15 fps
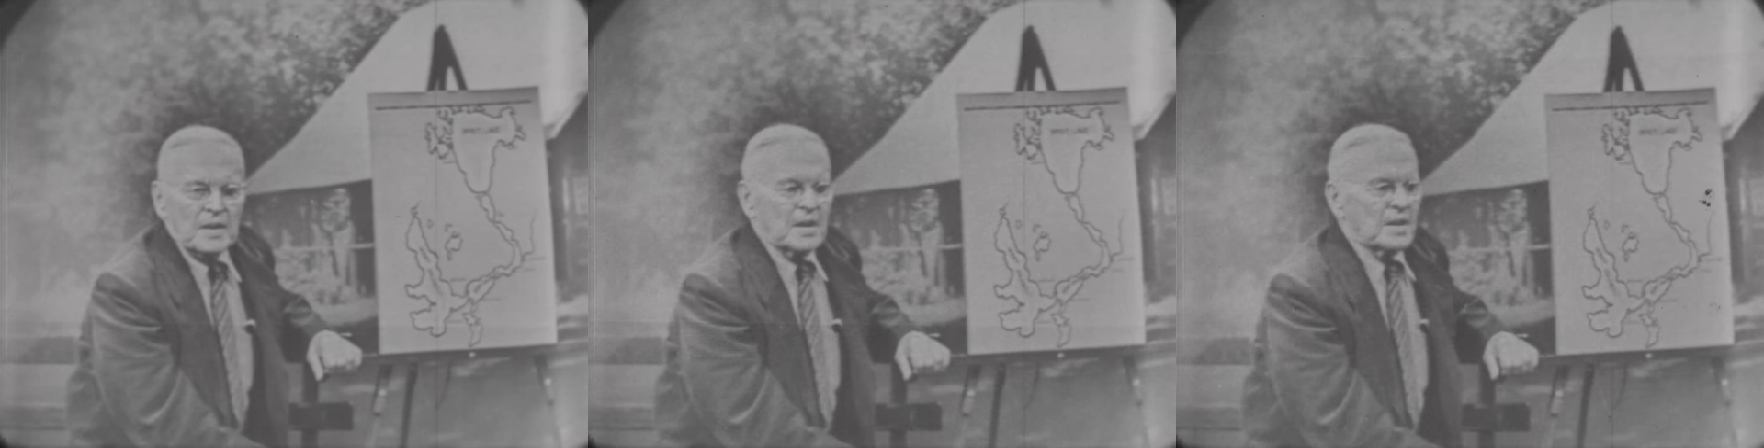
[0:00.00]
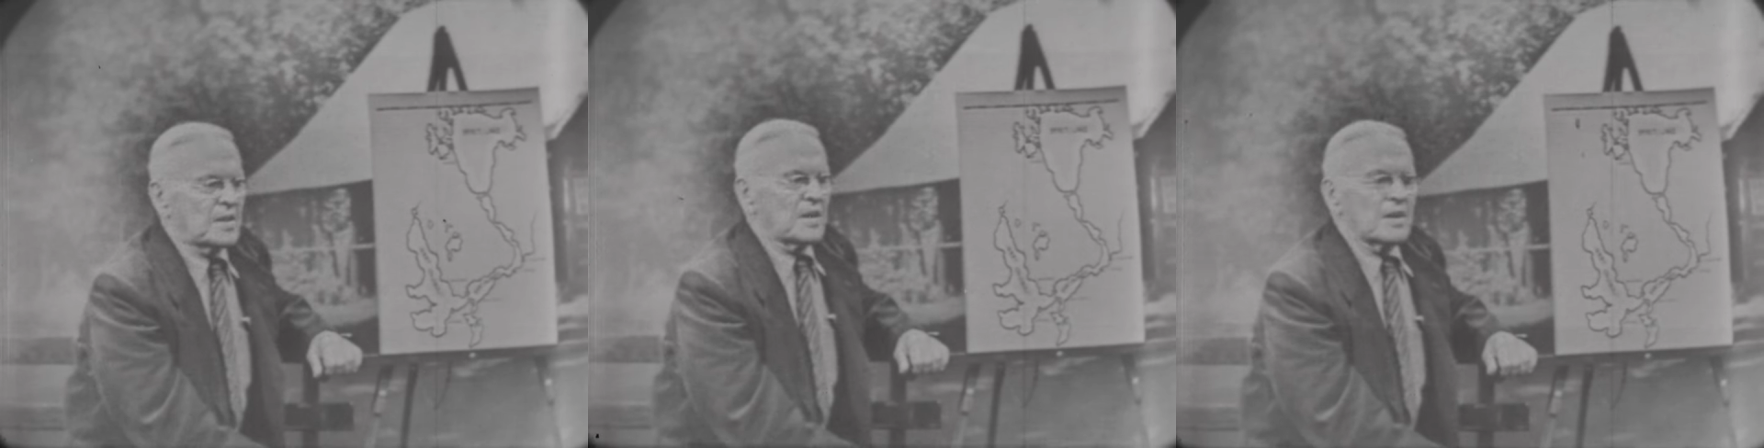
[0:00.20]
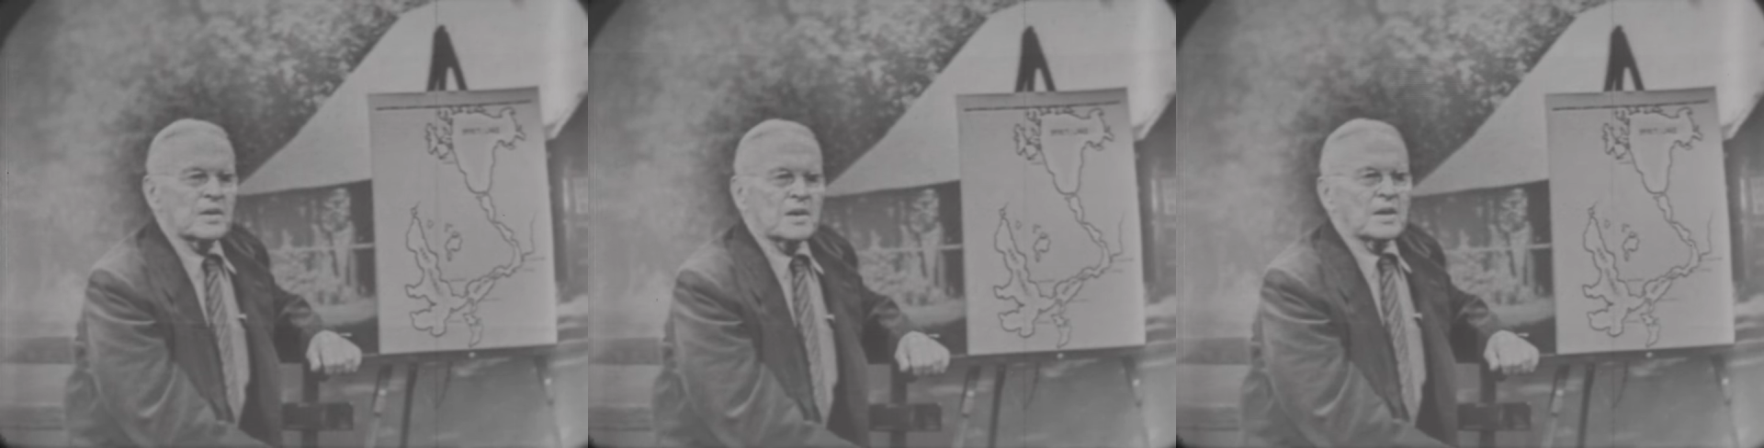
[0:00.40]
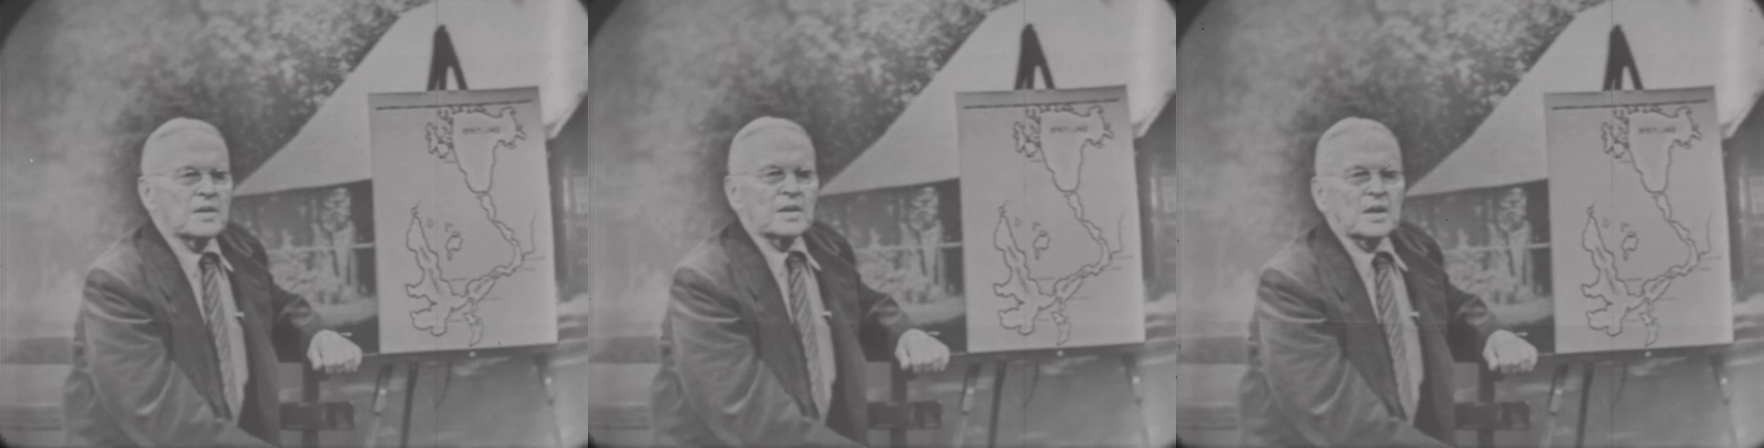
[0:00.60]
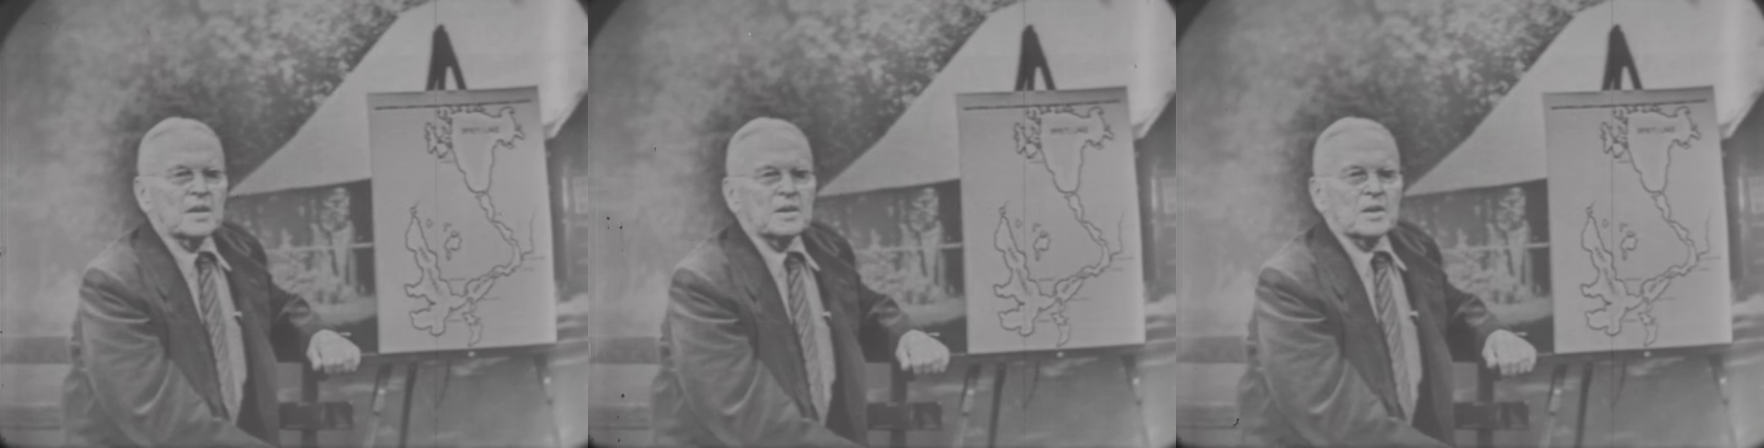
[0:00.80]
And there,
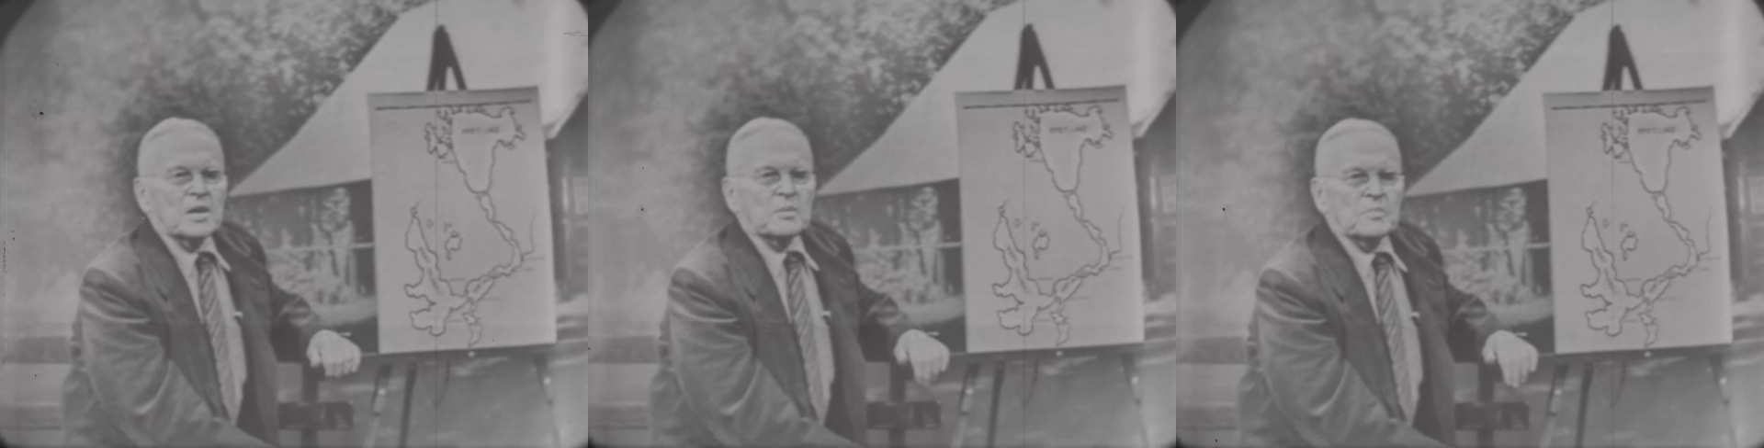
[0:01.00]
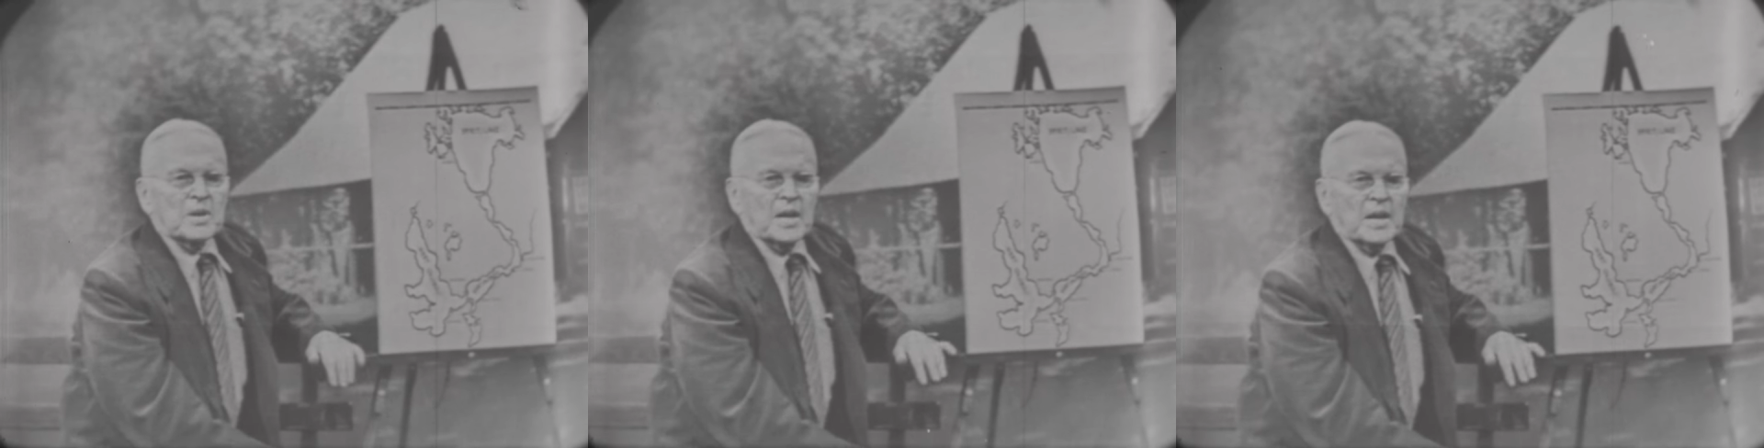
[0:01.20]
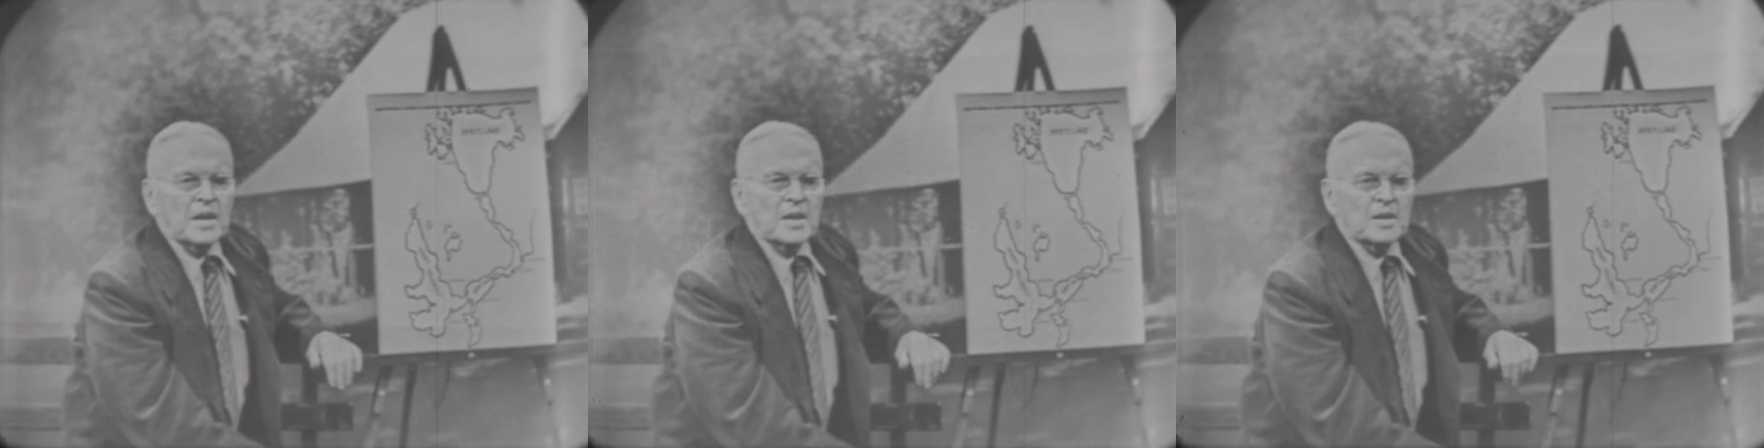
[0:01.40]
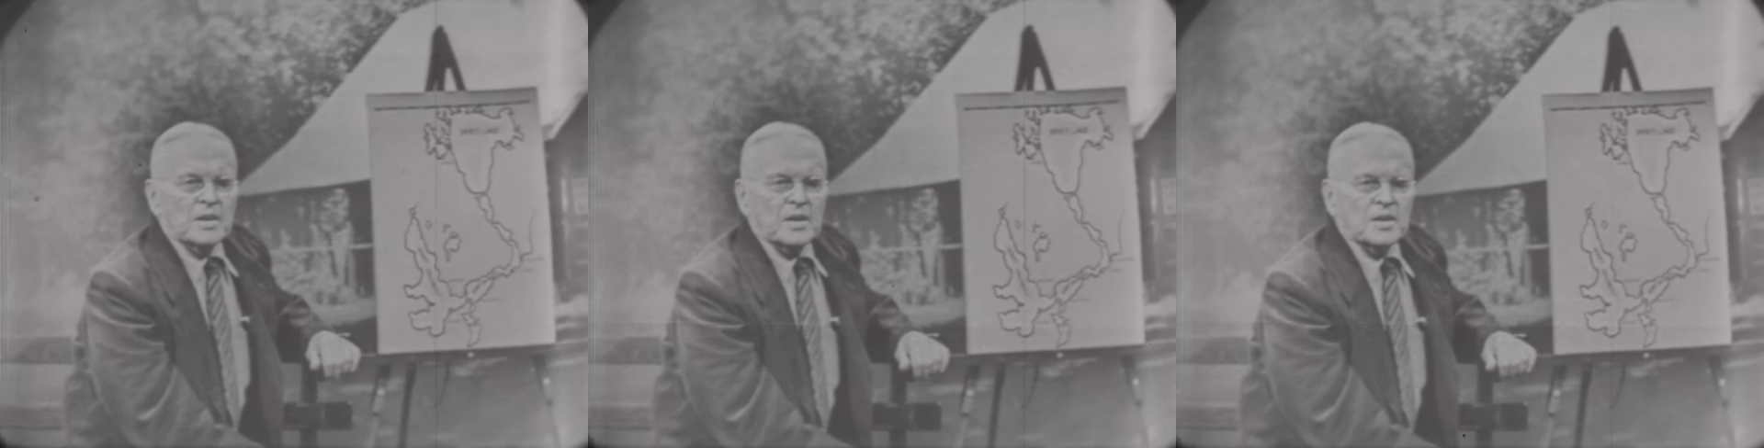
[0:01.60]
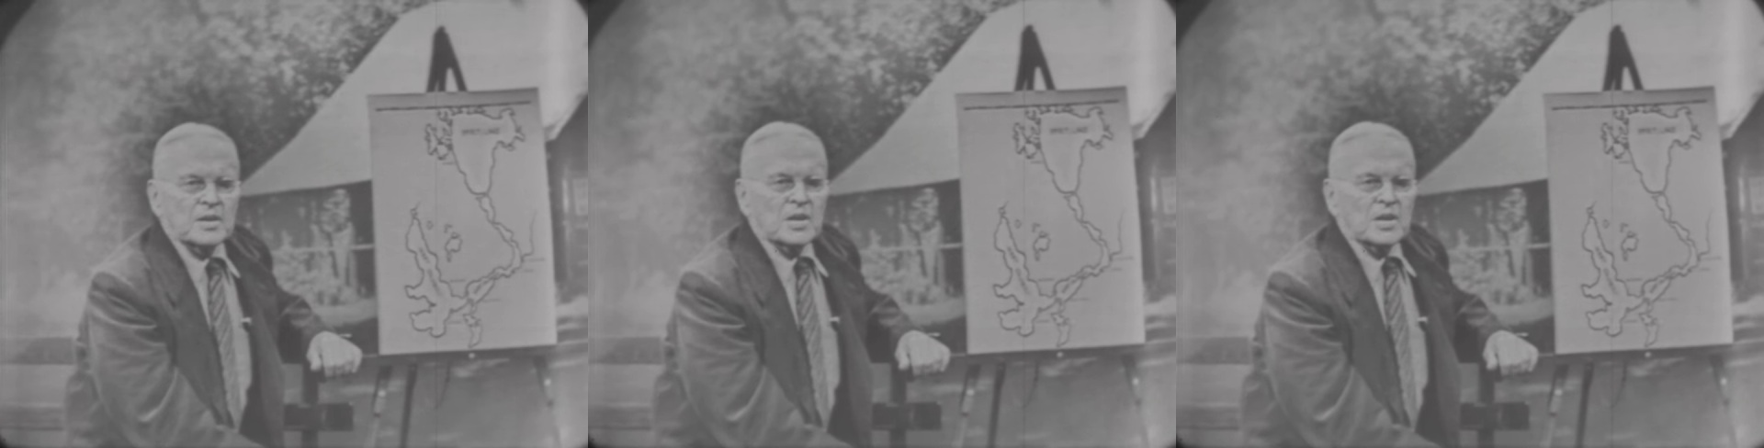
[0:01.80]
then there began uh,